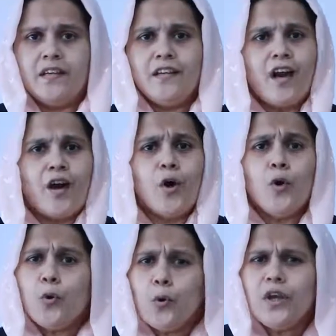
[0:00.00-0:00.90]
Yeah,
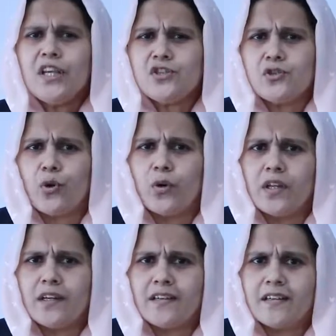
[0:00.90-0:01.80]
who is
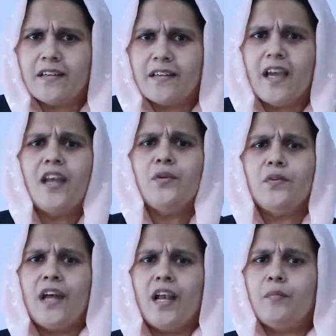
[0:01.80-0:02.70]
taller? Can you
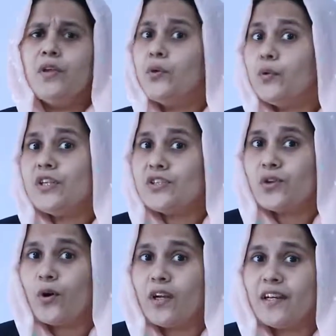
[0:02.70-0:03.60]
tell me who is
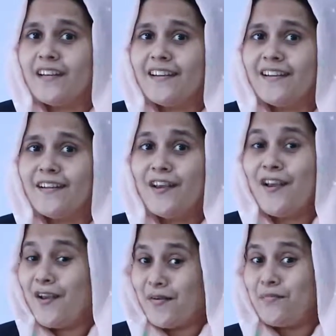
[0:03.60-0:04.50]
taller?
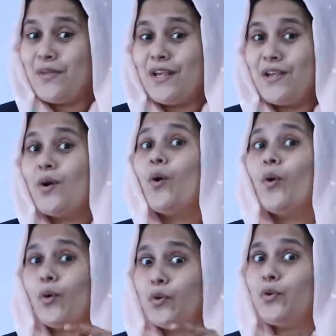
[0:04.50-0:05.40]
Me
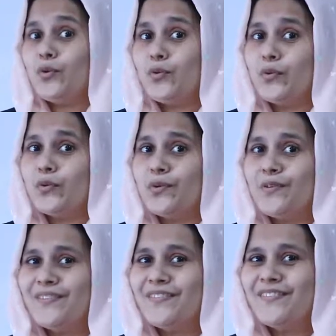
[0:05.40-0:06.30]
or you?